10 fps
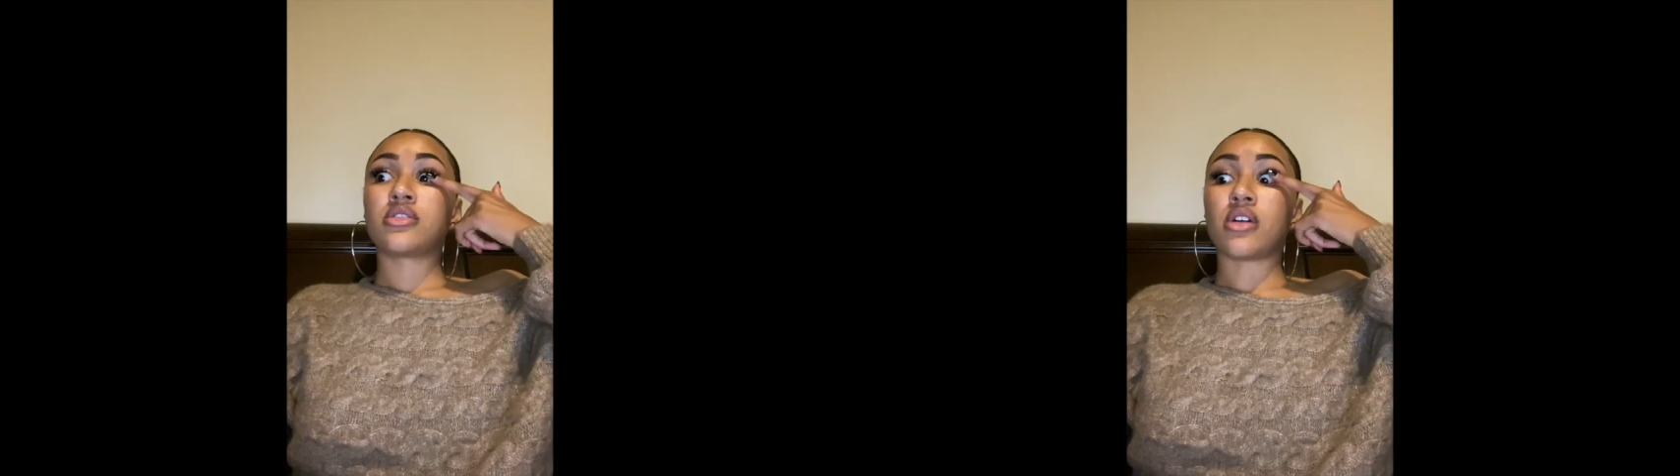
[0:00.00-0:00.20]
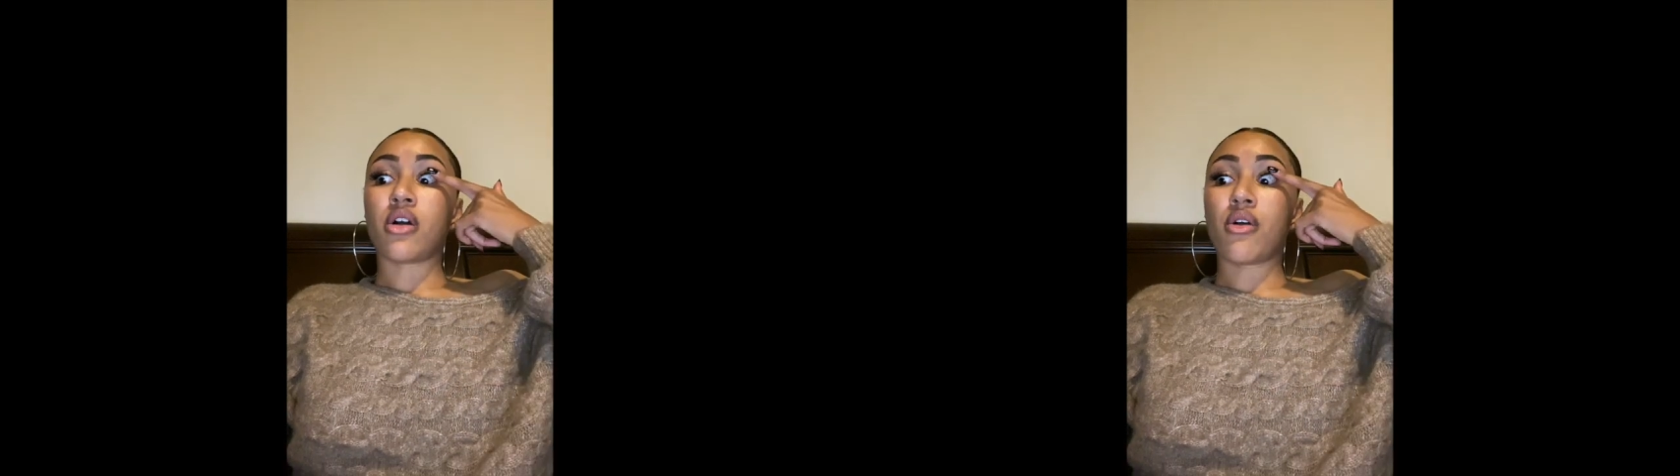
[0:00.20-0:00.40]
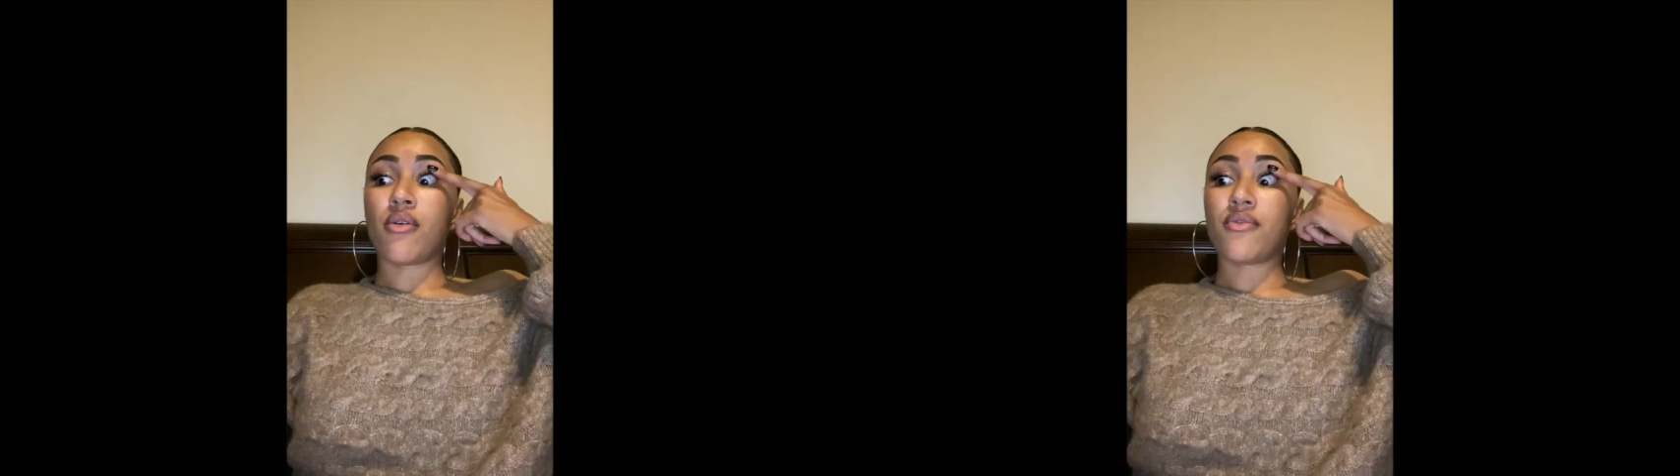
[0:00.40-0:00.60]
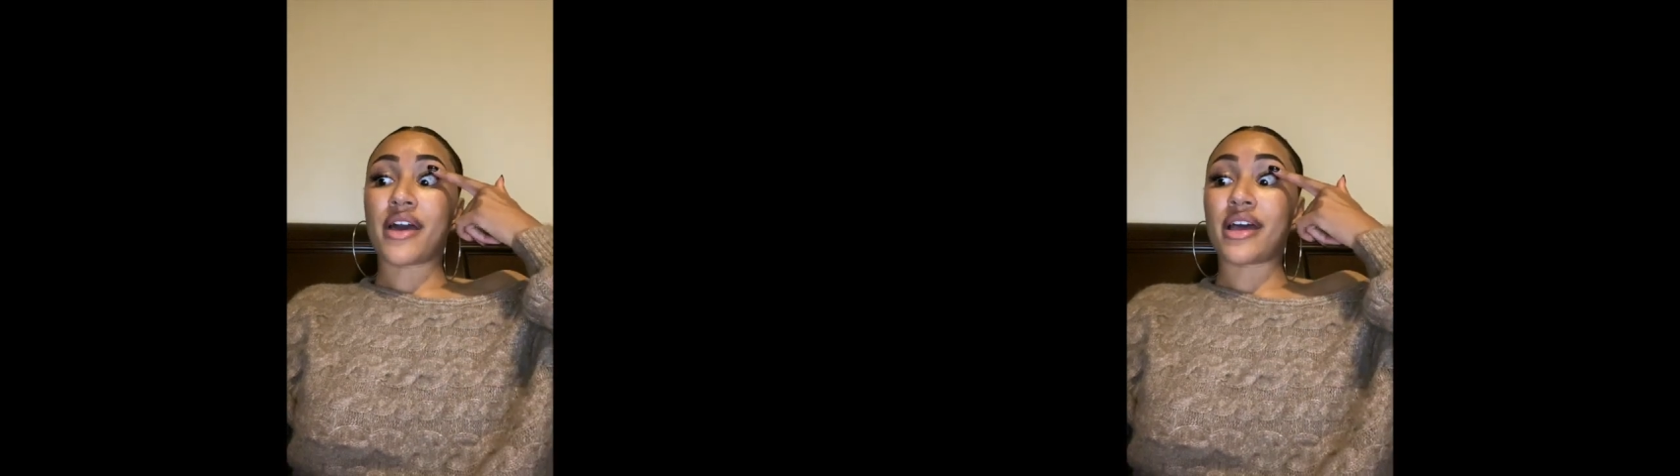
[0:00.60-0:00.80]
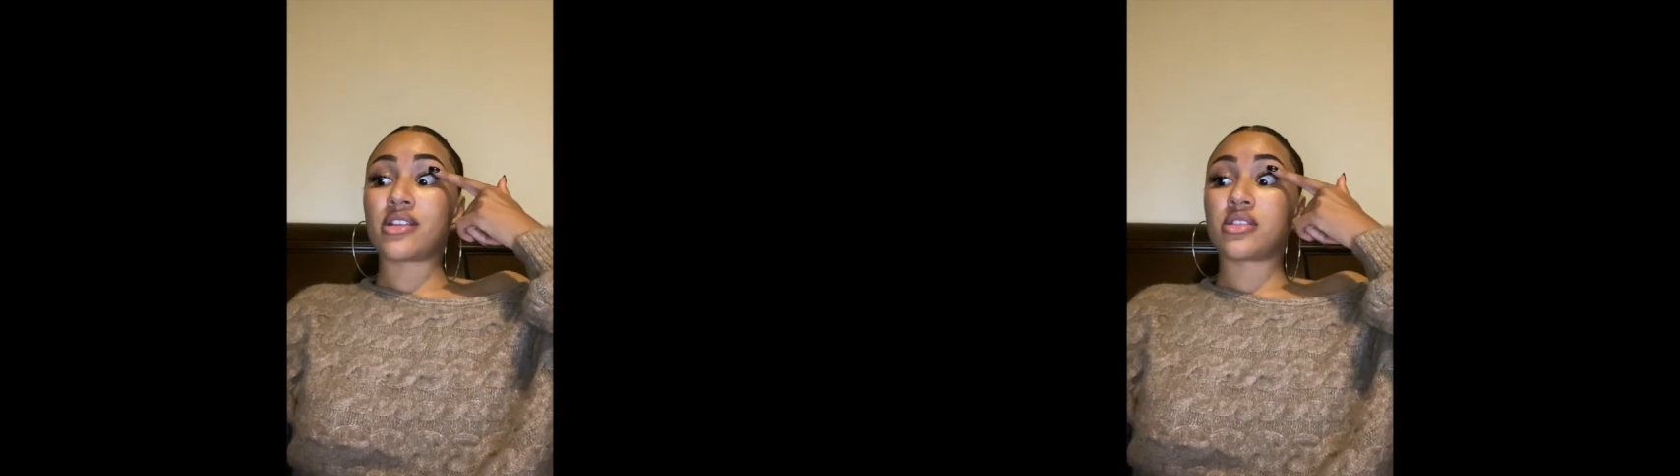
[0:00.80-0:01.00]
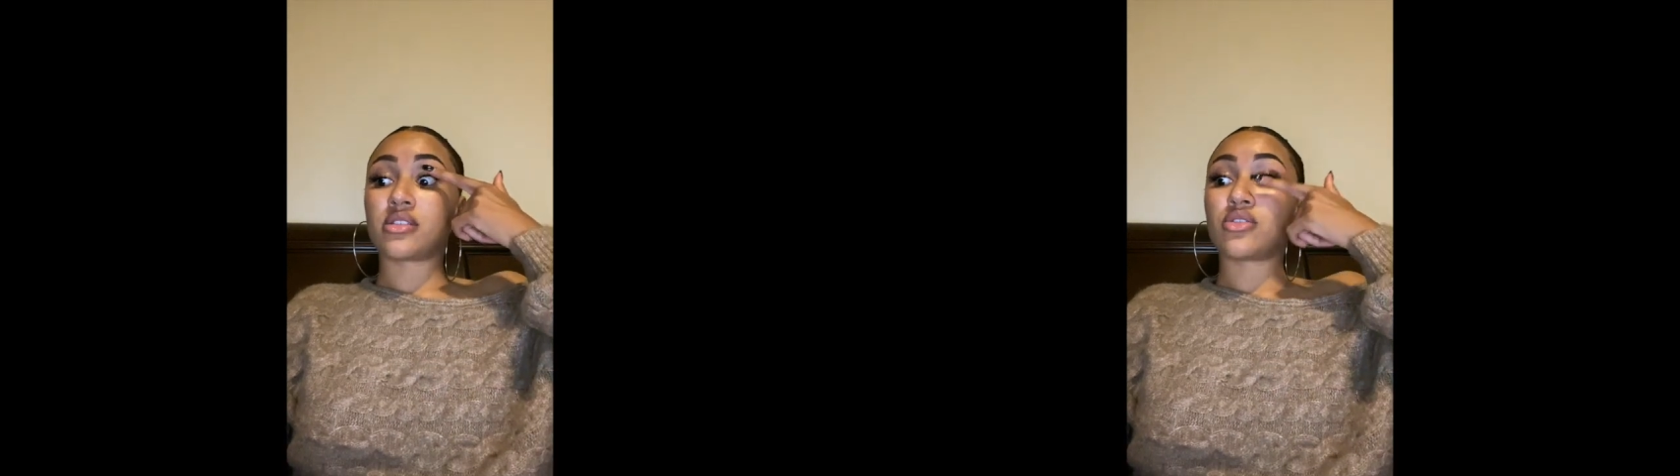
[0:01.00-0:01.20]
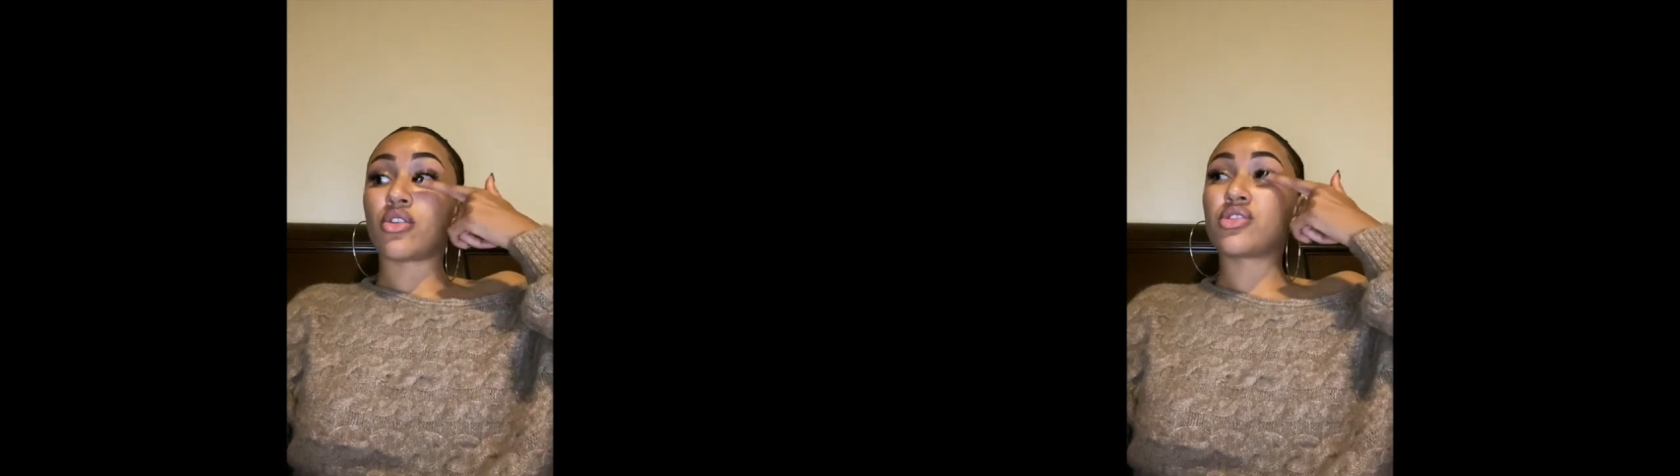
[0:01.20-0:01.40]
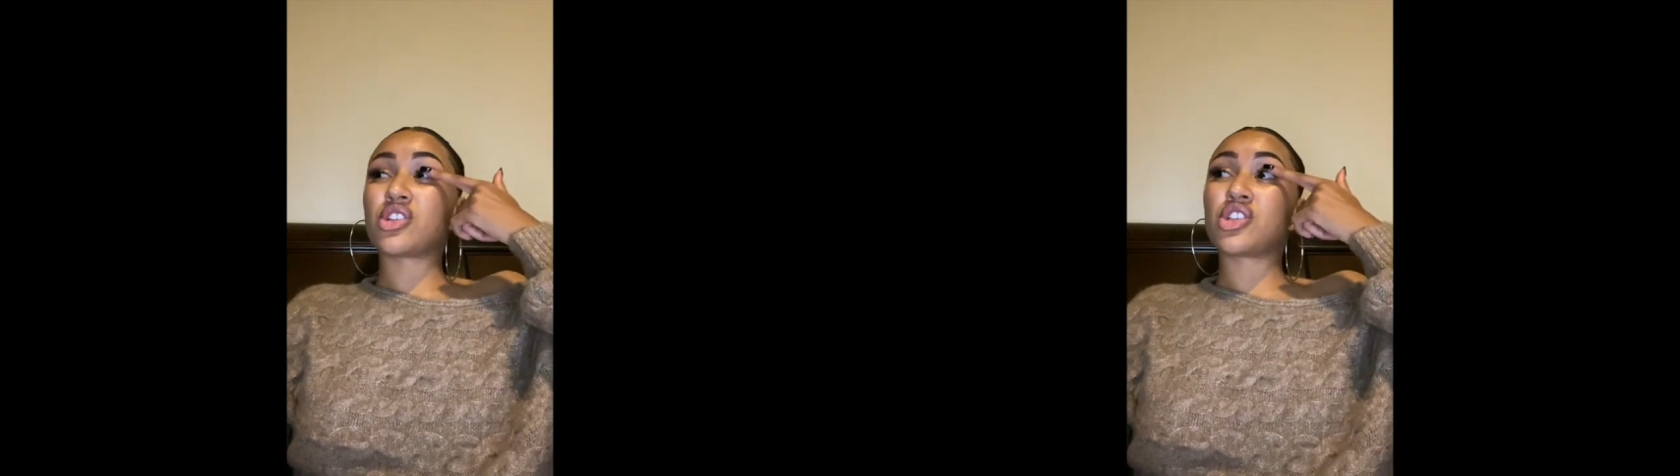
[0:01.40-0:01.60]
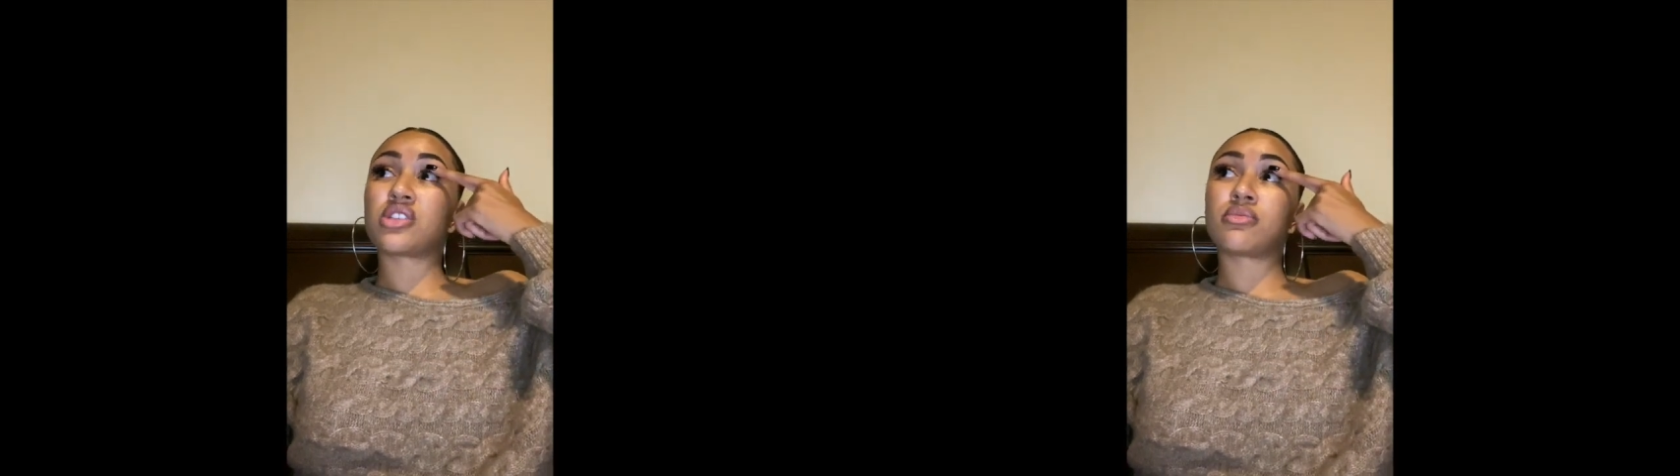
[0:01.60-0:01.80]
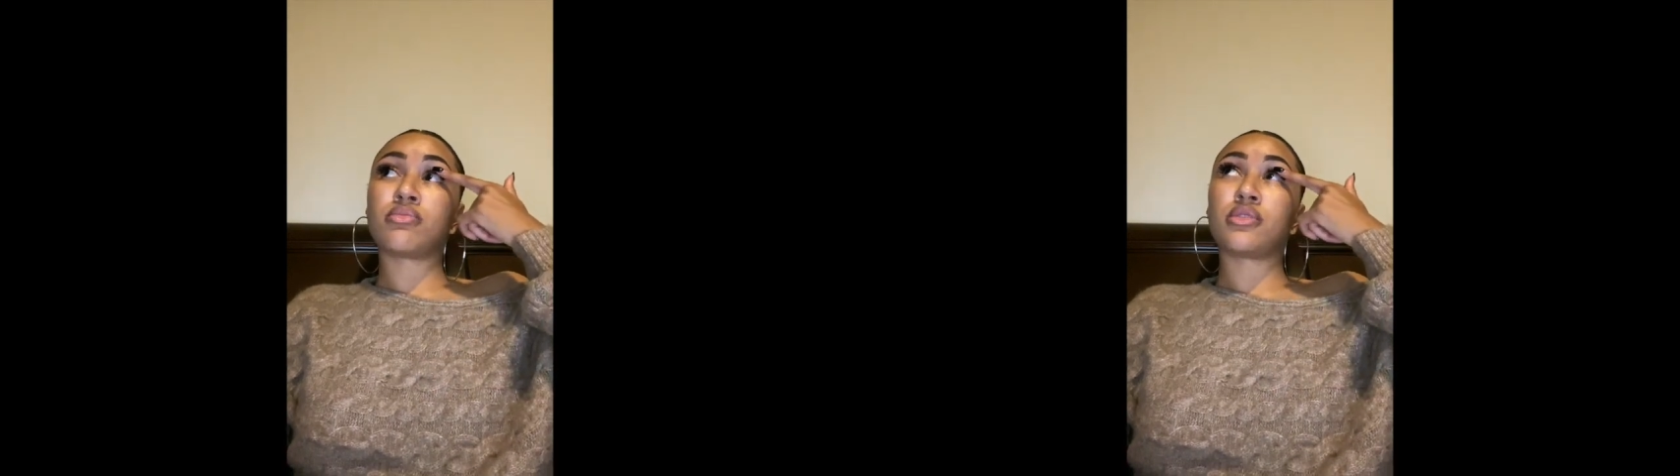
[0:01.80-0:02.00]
So those are just